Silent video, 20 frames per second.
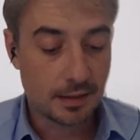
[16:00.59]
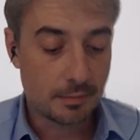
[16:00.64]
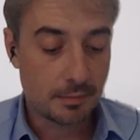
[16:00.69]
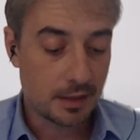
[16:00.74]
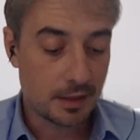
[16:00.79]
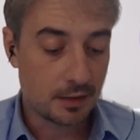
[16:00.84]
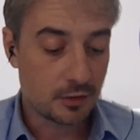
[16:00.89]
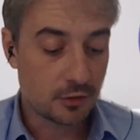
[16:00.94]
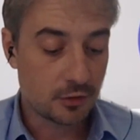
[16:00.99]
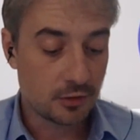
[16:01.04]

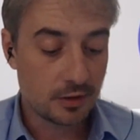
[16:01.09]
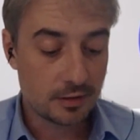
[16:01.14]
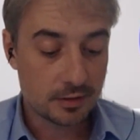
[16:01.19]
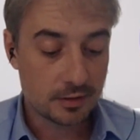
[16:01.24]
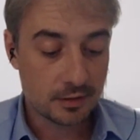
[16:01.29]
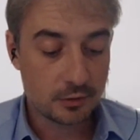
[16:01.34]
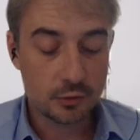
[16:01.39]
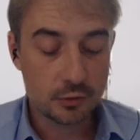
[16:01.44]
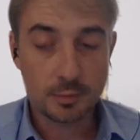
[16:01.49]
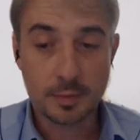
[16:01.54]
mention
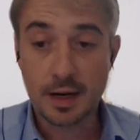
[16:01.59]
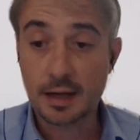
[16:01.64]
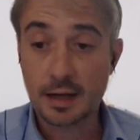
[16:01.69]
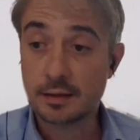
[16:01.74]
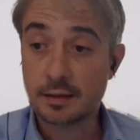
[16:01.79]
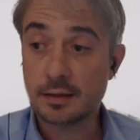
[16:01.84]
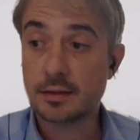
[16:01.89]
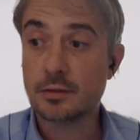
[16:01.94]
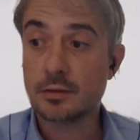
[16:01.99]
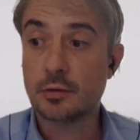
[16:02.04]
it, a good
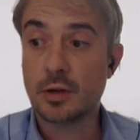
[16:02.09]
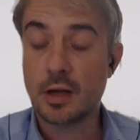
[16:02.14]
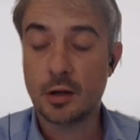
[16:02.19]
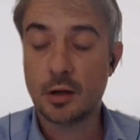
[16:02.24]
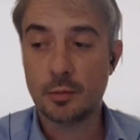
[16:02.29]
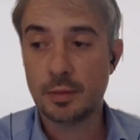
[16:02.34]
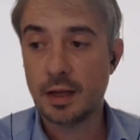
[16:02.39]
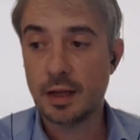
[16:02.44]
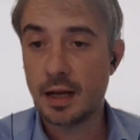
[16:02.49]
practice on our